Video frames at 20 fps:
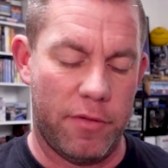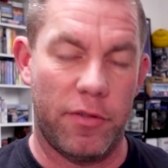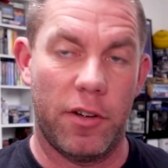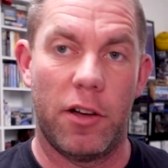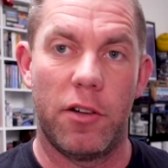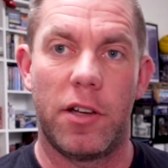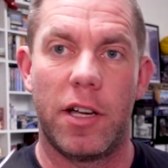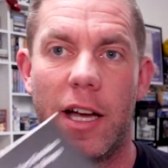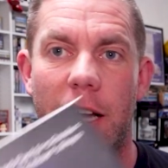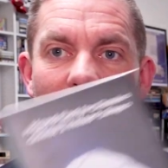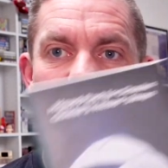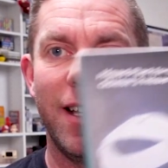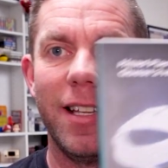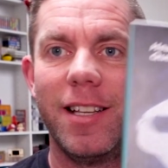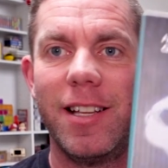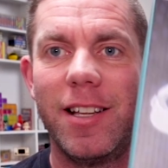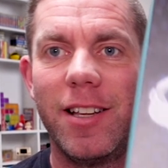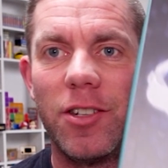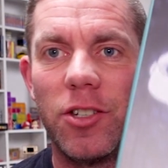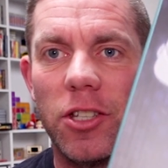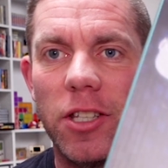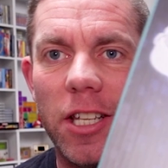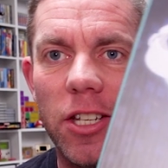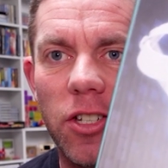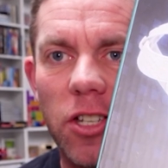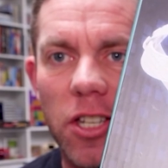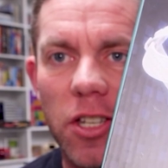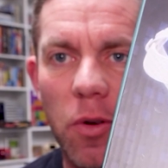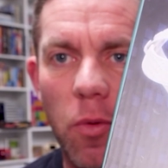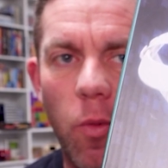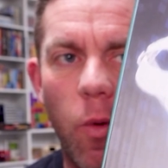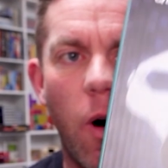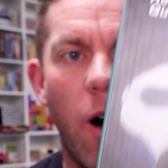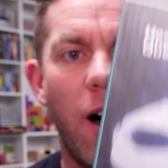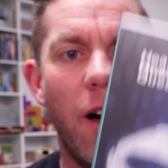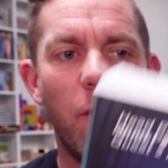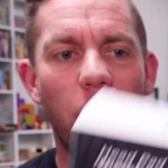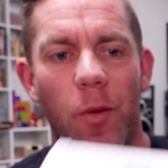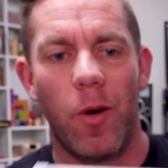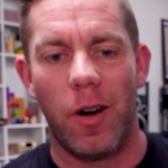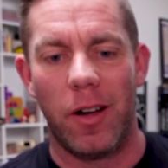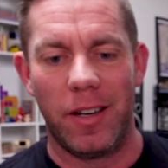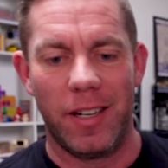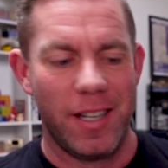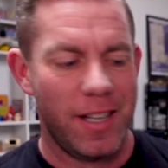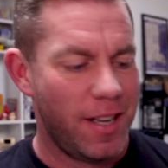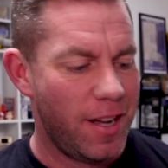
Okay, so this is a white one.